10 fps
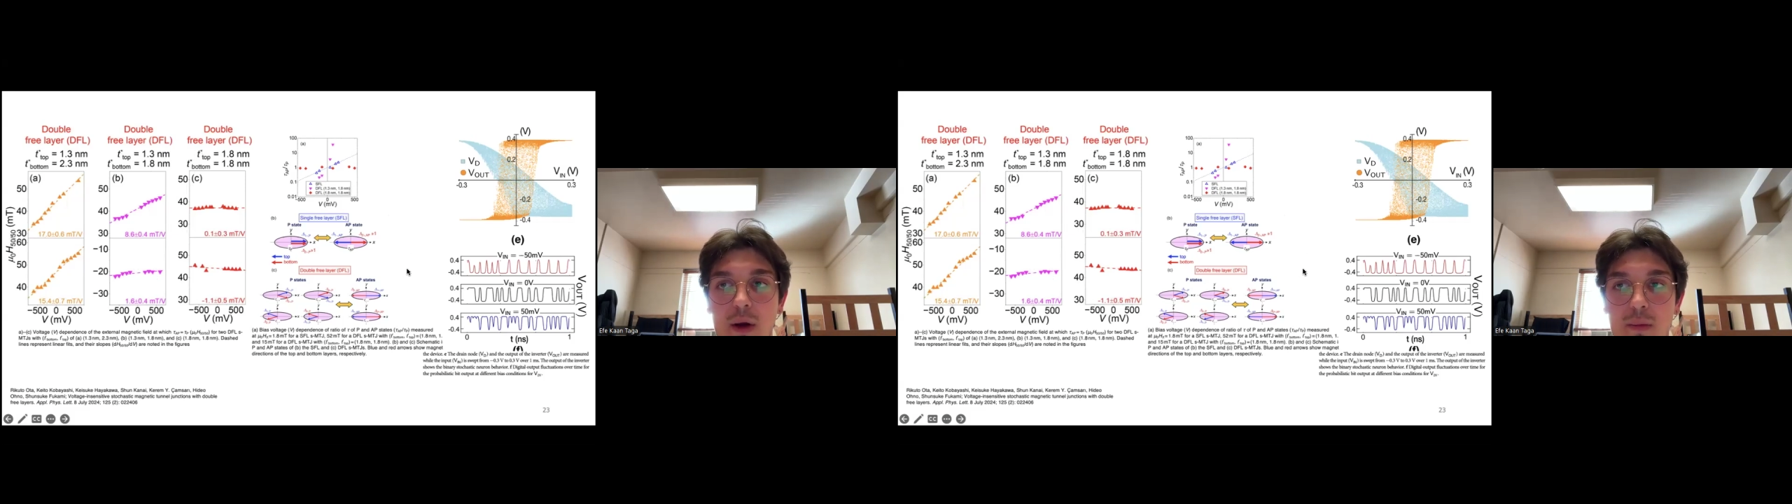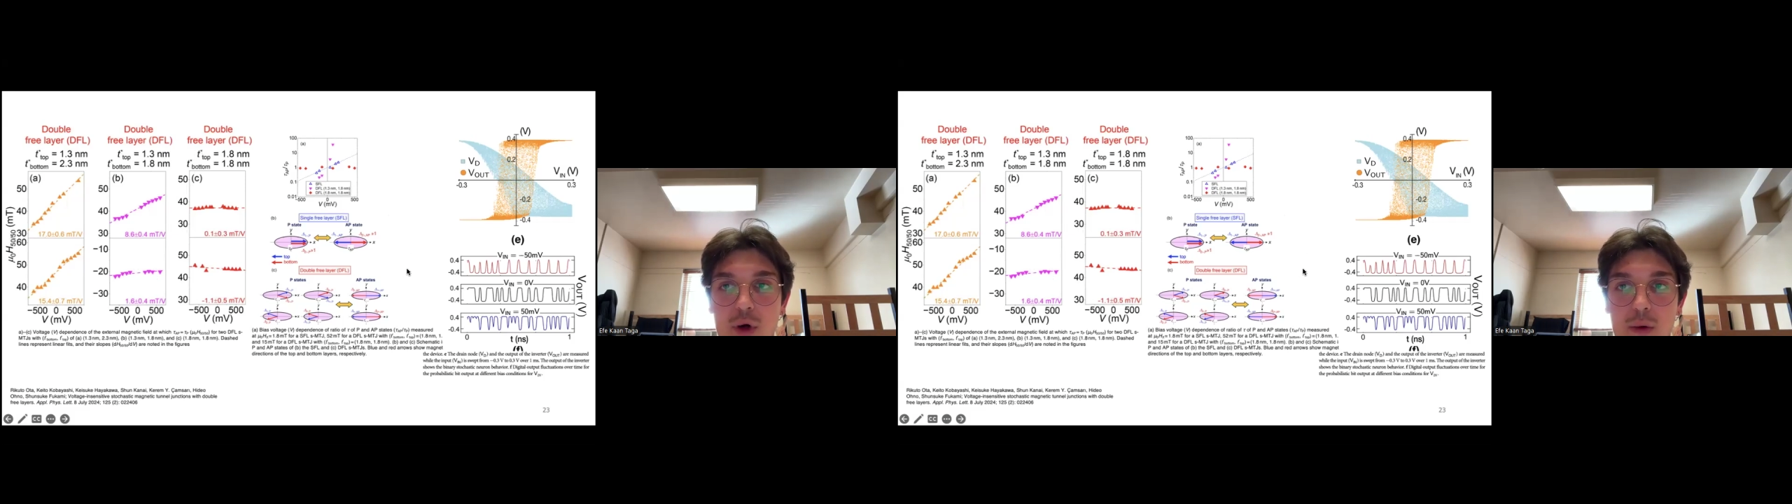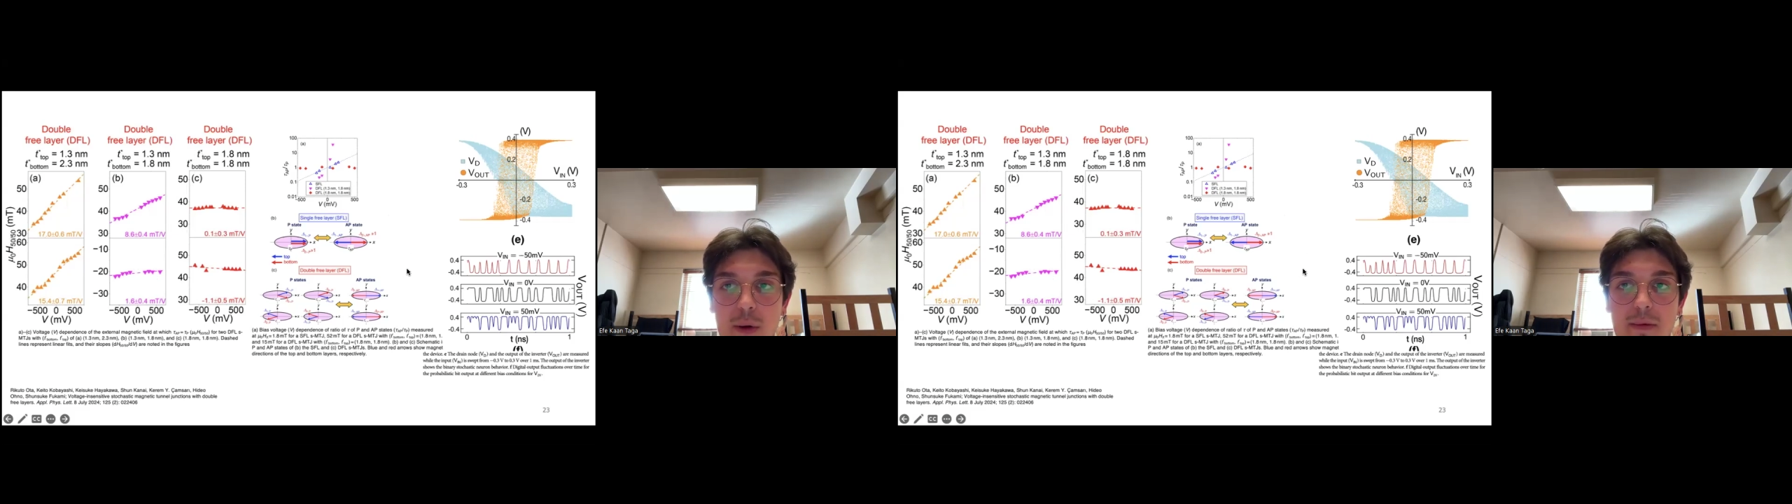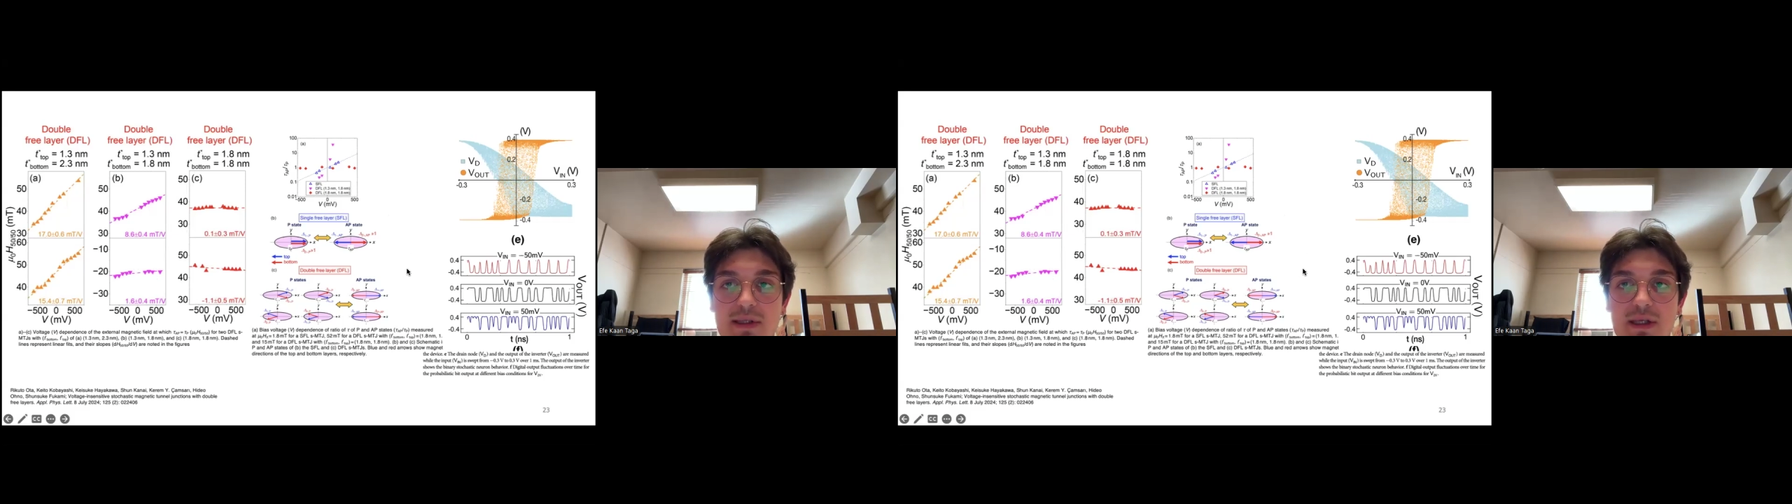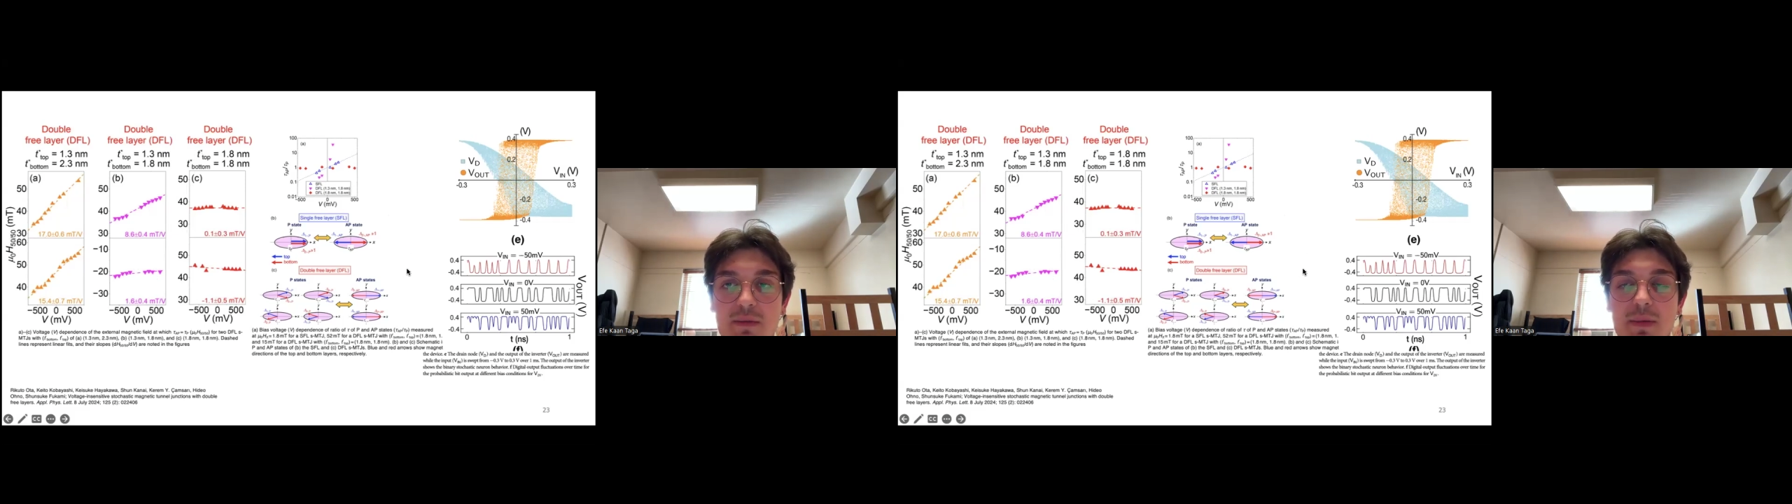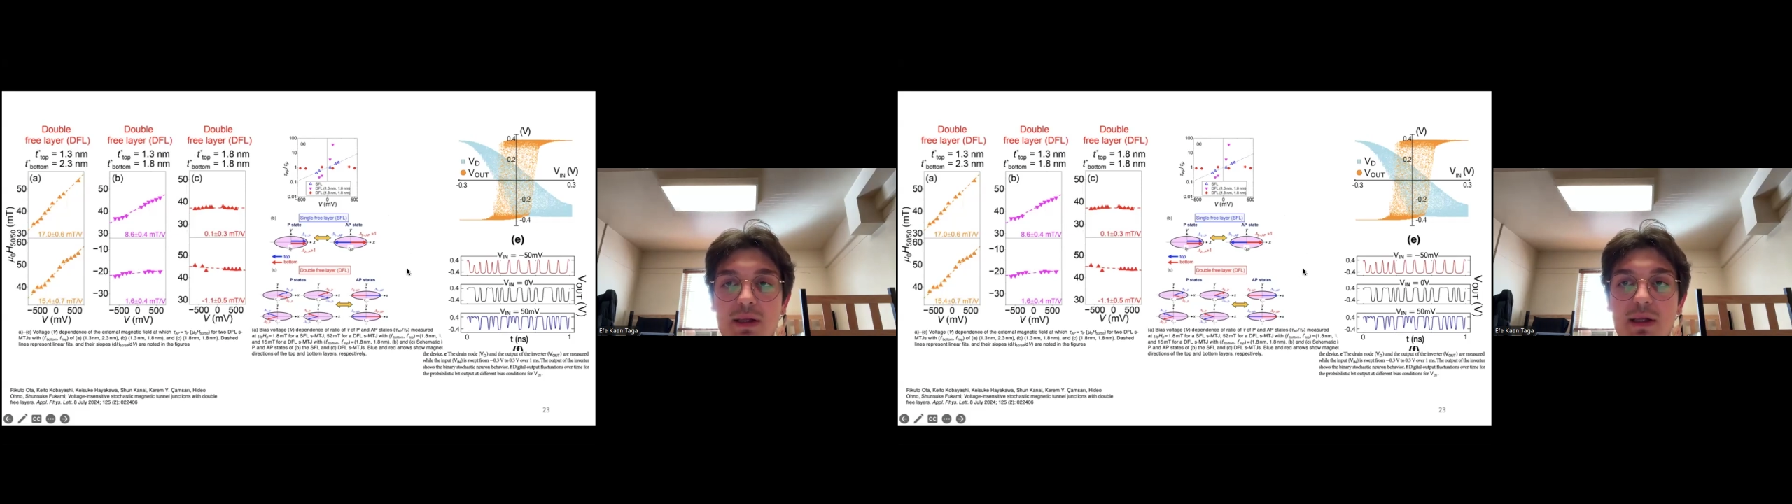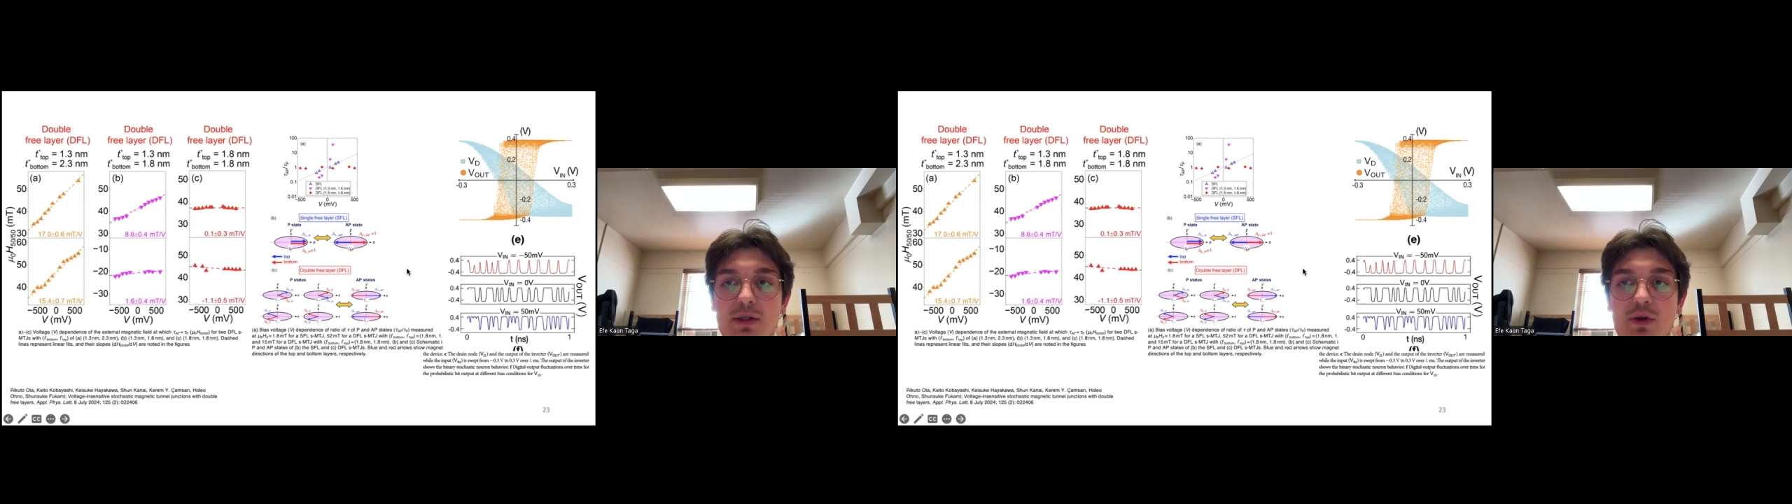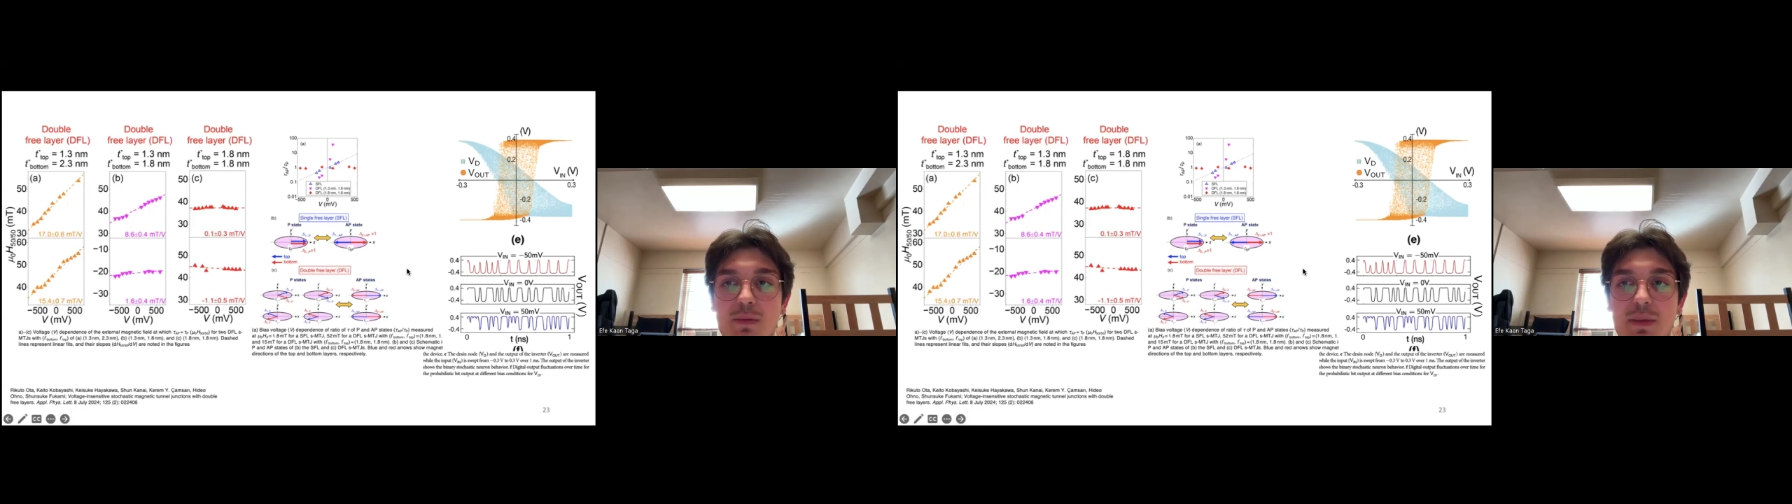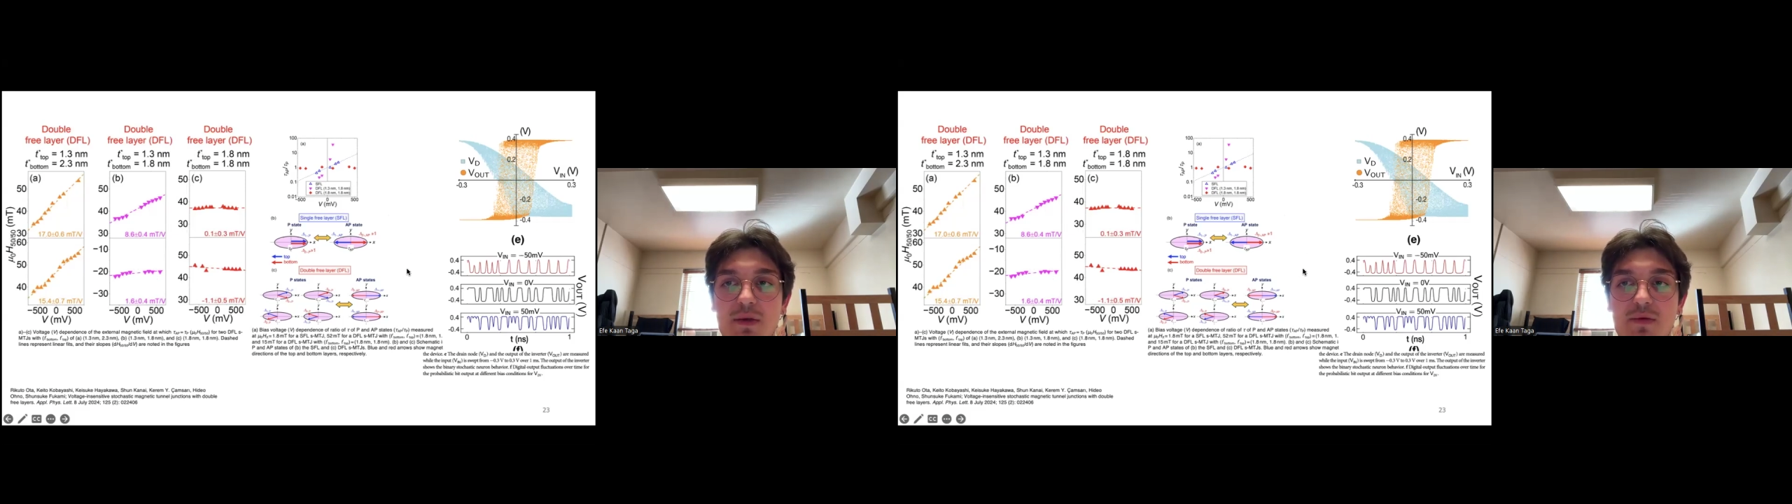probabilistic bit that's obtained